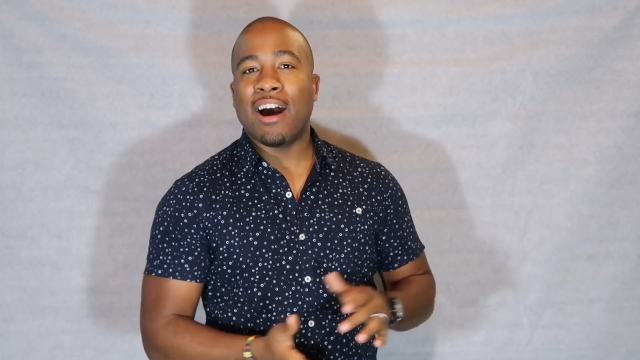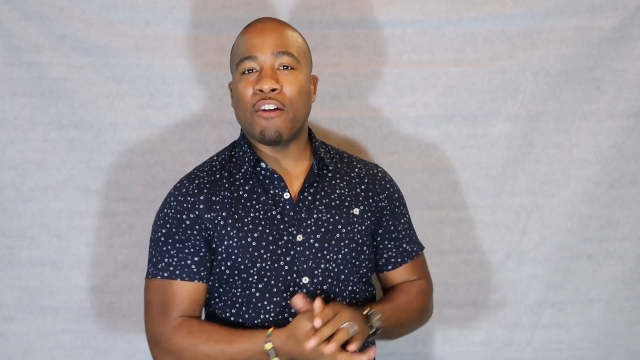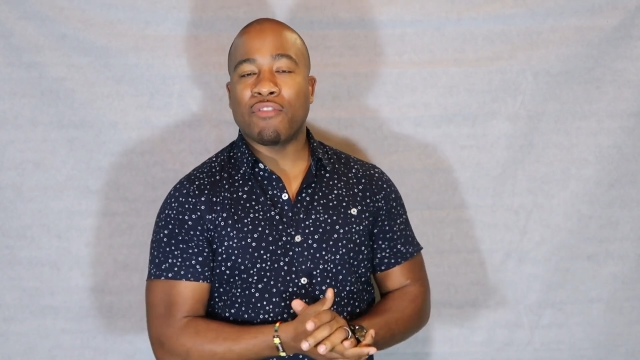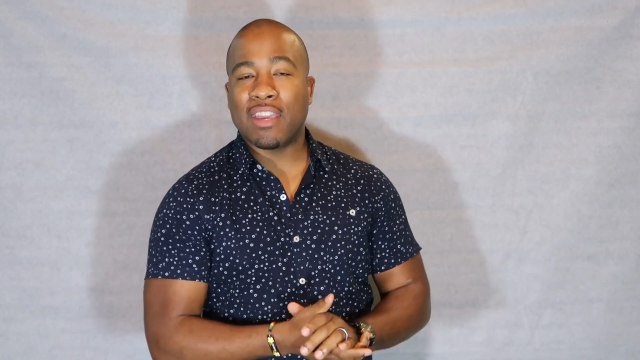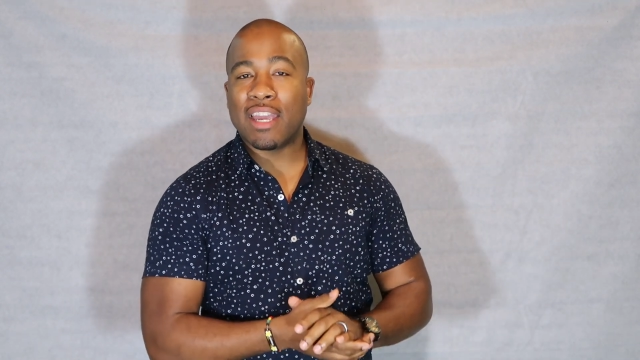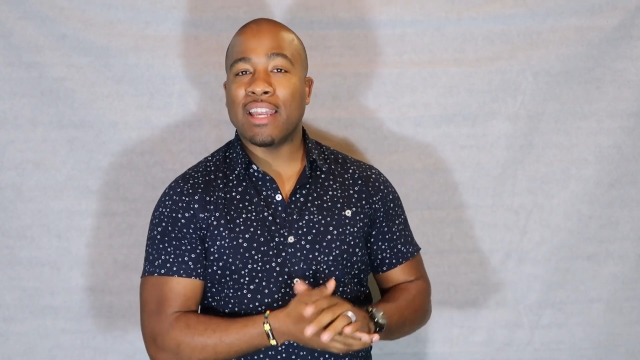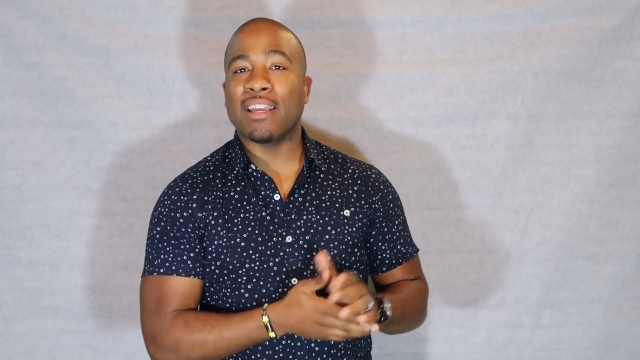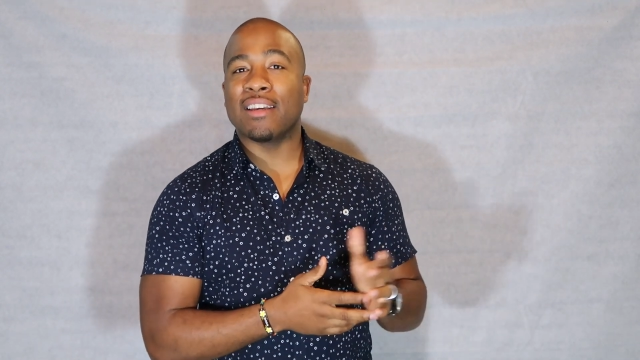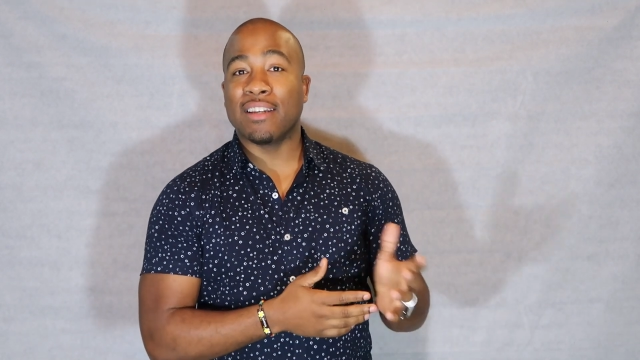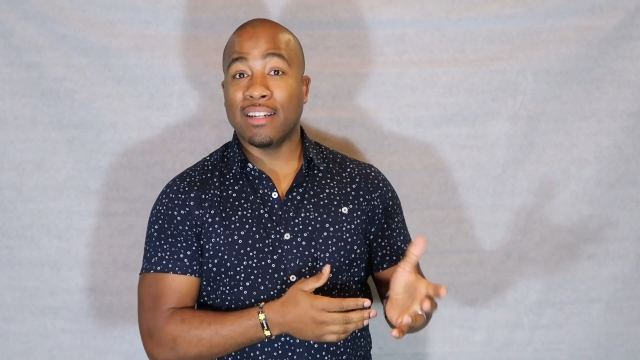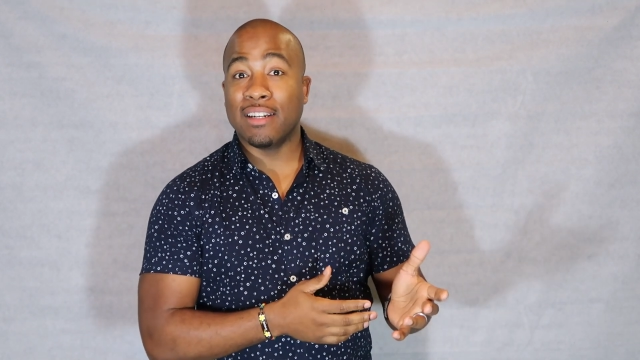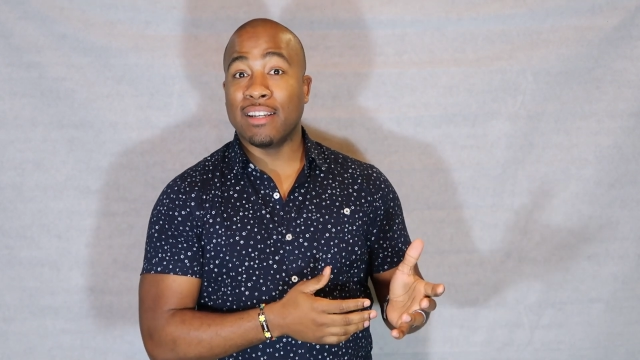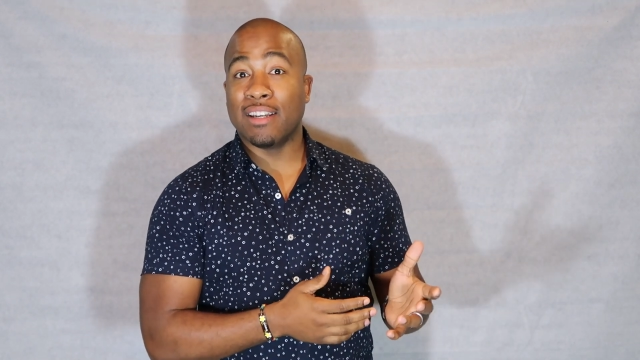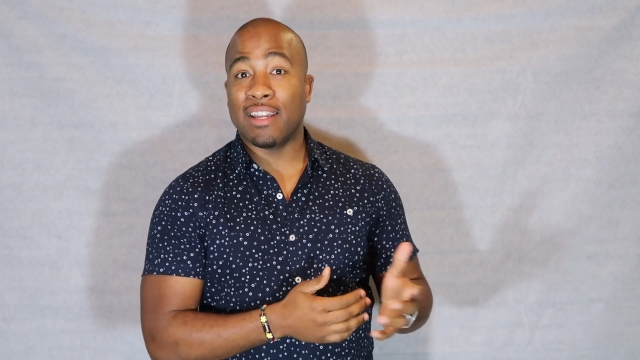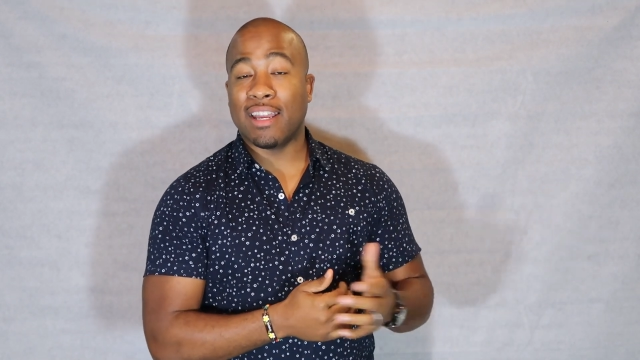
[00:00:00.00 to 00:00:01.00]
of getting
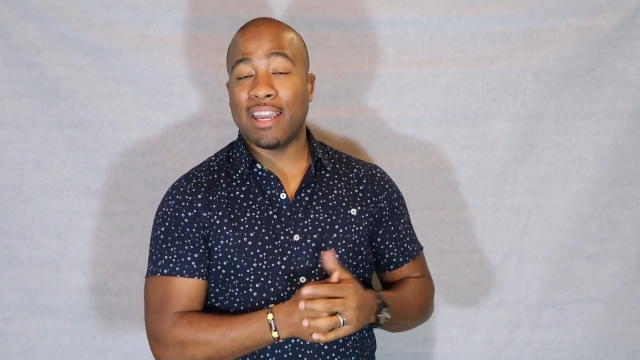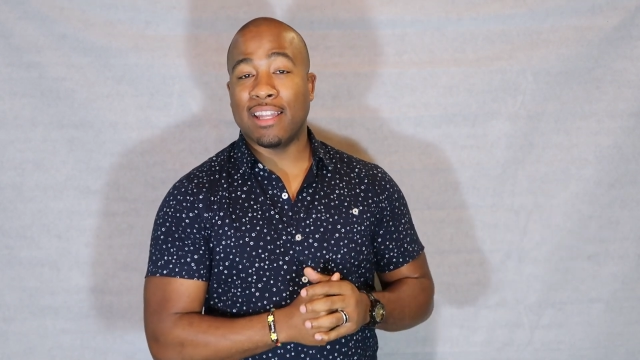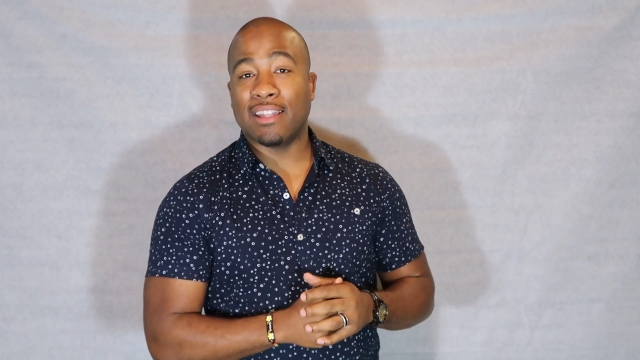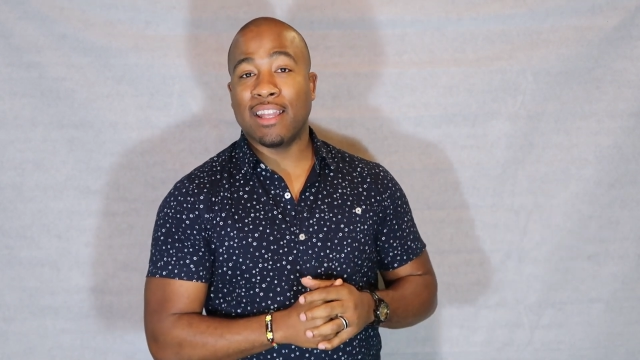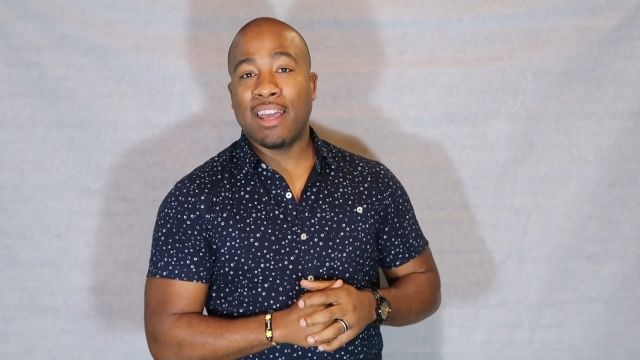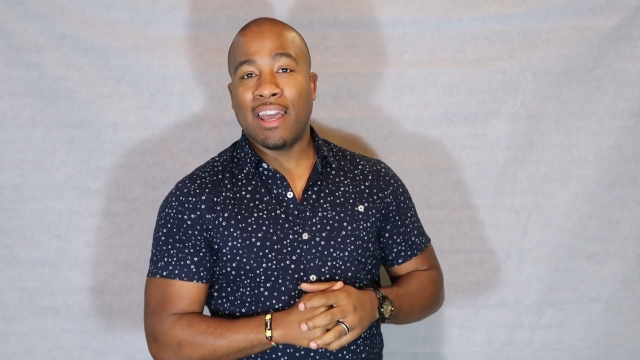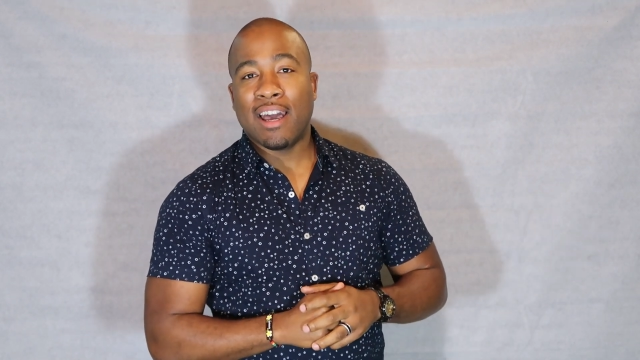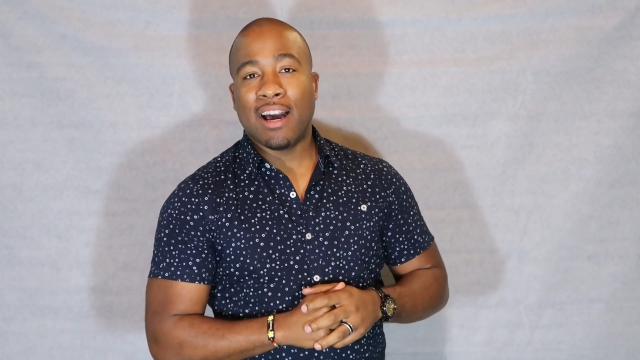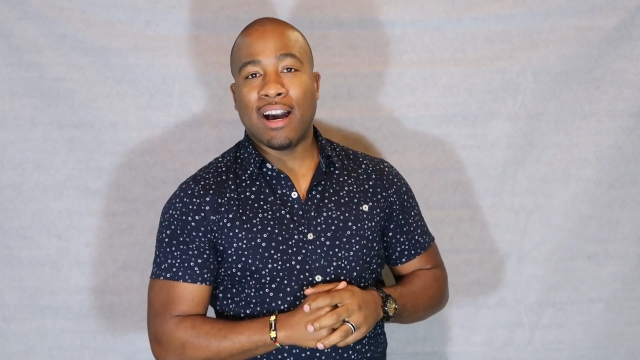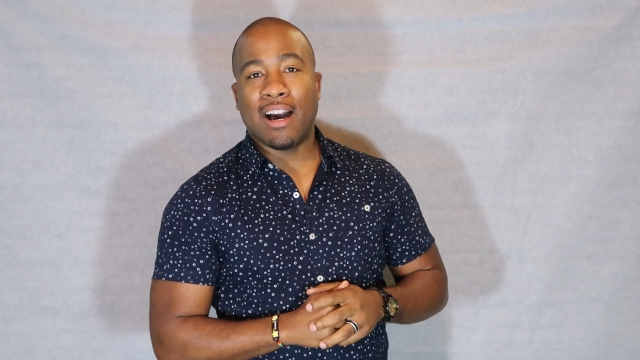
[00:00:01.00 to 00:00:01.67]
good. And